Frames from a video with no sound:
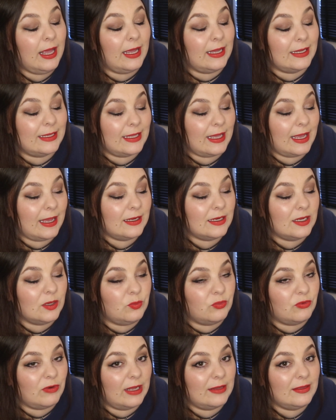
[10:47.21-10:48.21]
Again, a
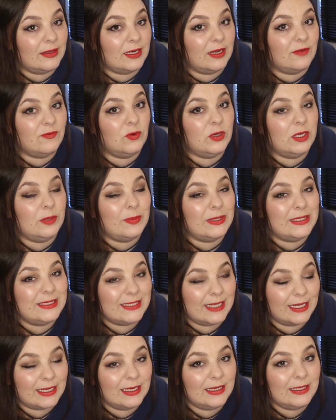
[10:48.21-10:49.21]
brand that I've only
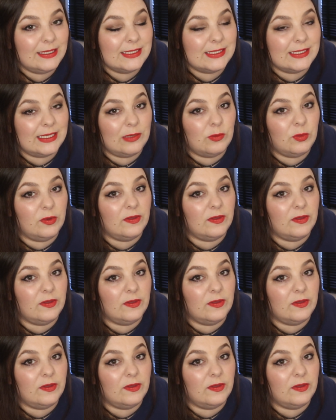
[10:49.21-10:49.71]
particularly seen